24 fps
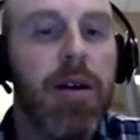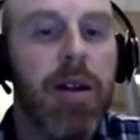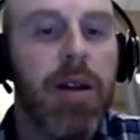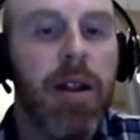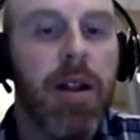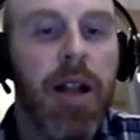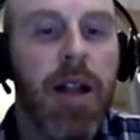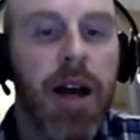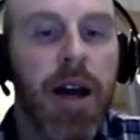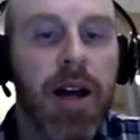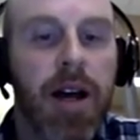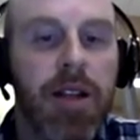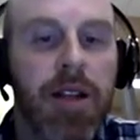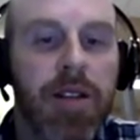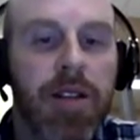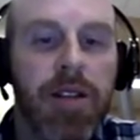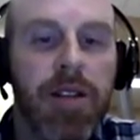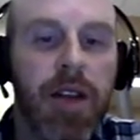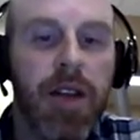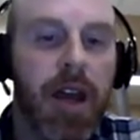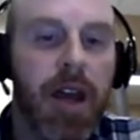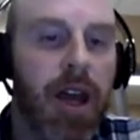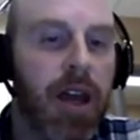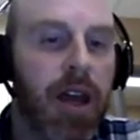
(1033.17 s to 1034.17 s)

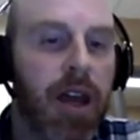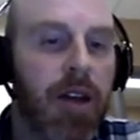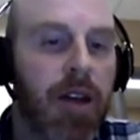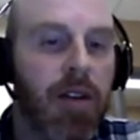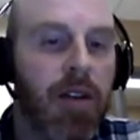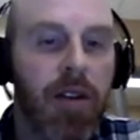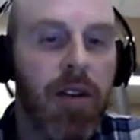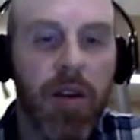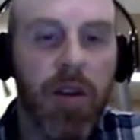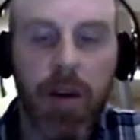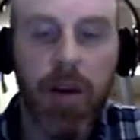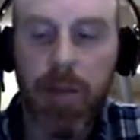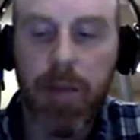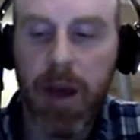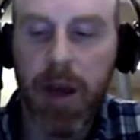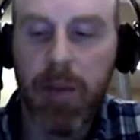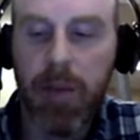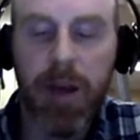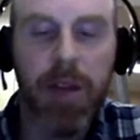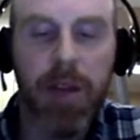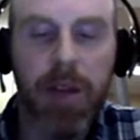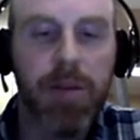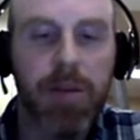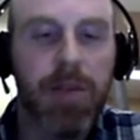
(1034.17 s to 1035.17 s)
lines, and you could make
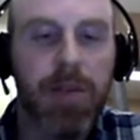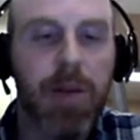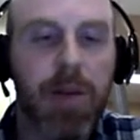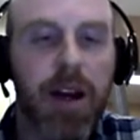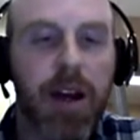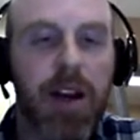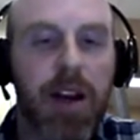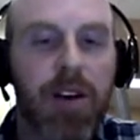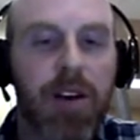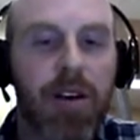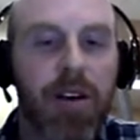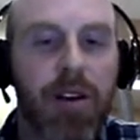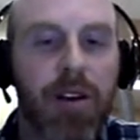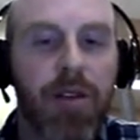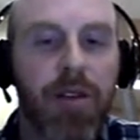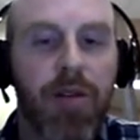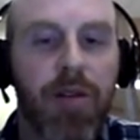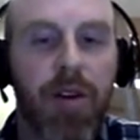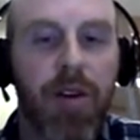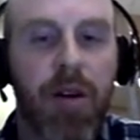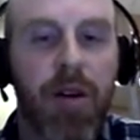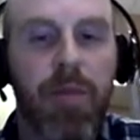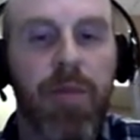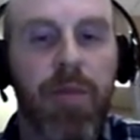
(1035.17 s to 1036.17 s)
medium spiny neurons
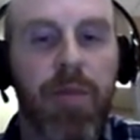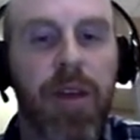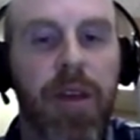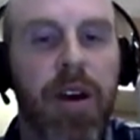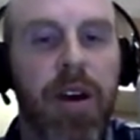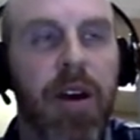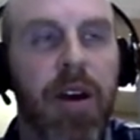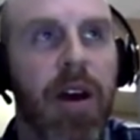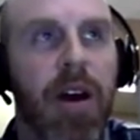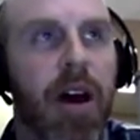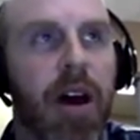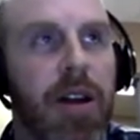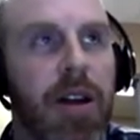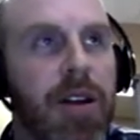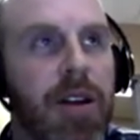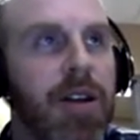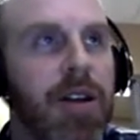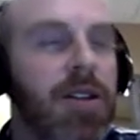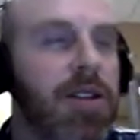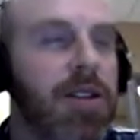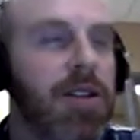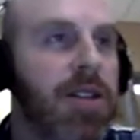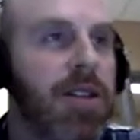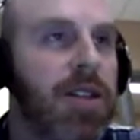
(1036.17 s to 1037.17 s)
from
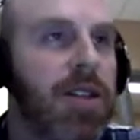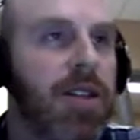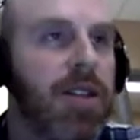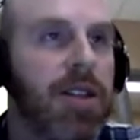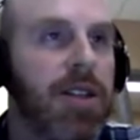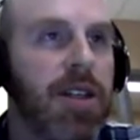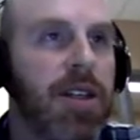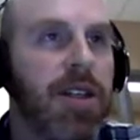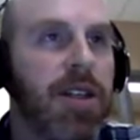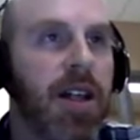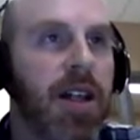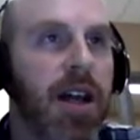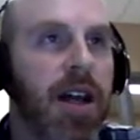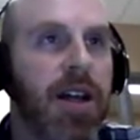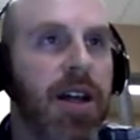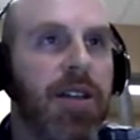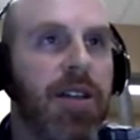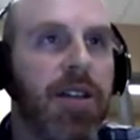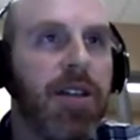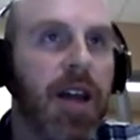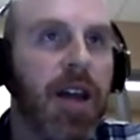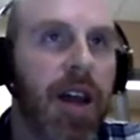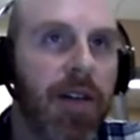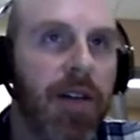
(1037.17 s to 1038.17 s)
Huntington's disease
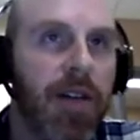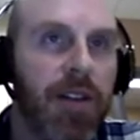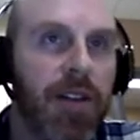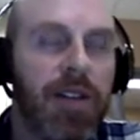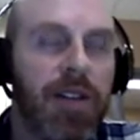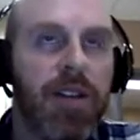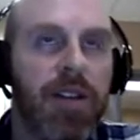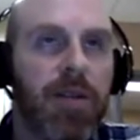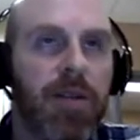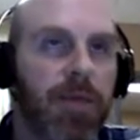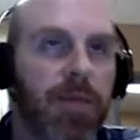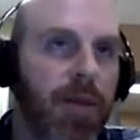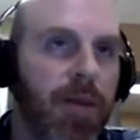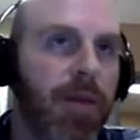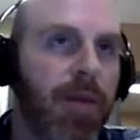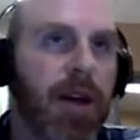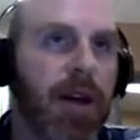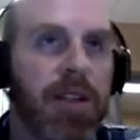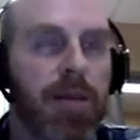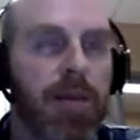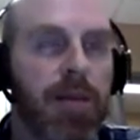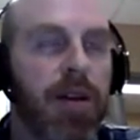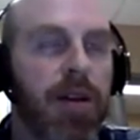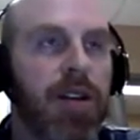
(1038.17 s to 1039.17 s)
lines. And obviously the
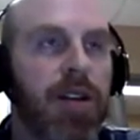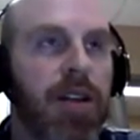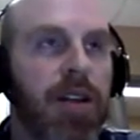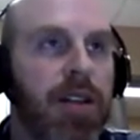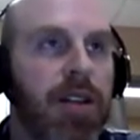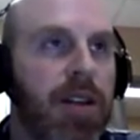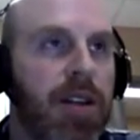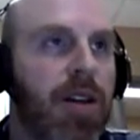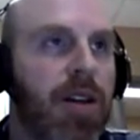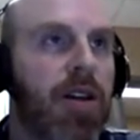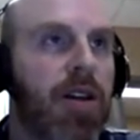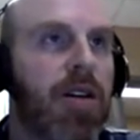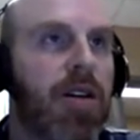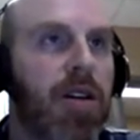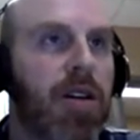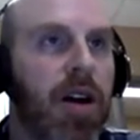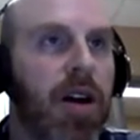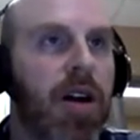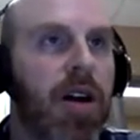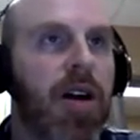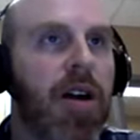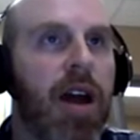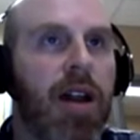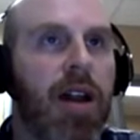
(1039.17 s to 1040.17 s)
possibilities here
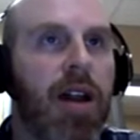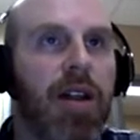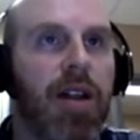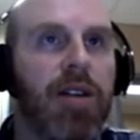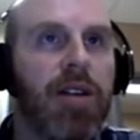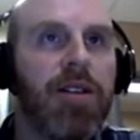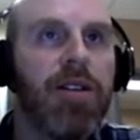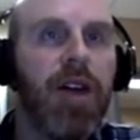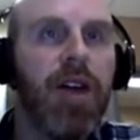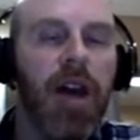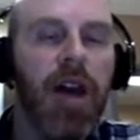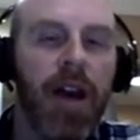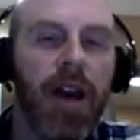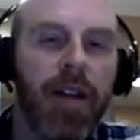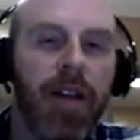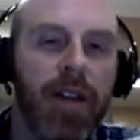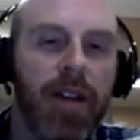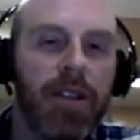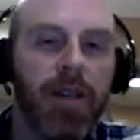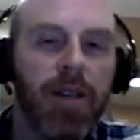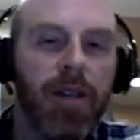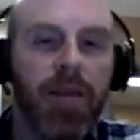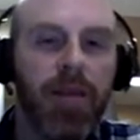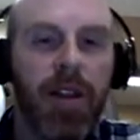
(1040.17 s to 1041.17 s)
are endless. And
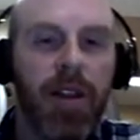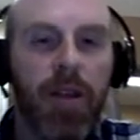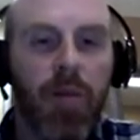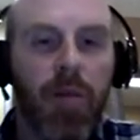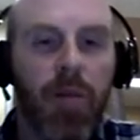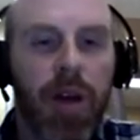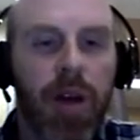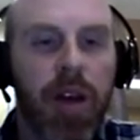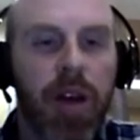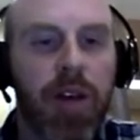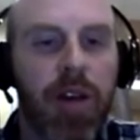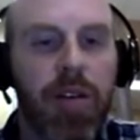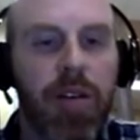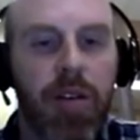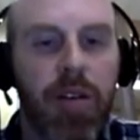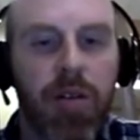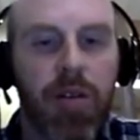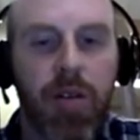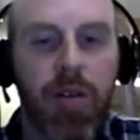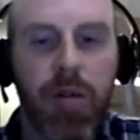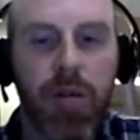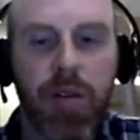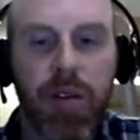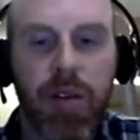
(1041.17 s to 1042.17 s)
that's something that we and other
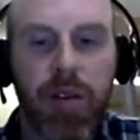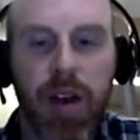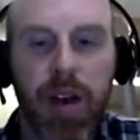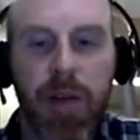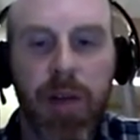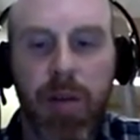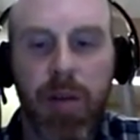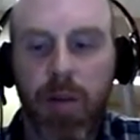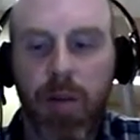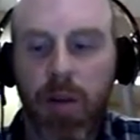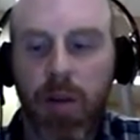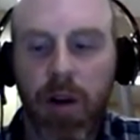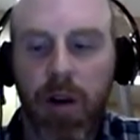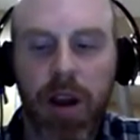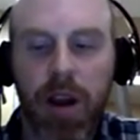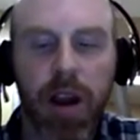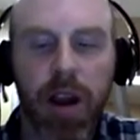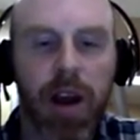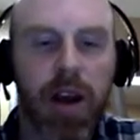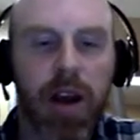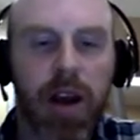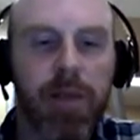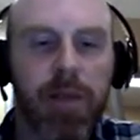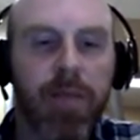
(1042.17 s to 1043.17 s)
groups have been
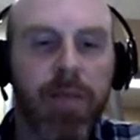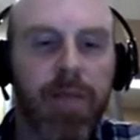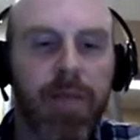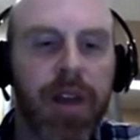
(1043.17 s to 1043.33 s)
working on.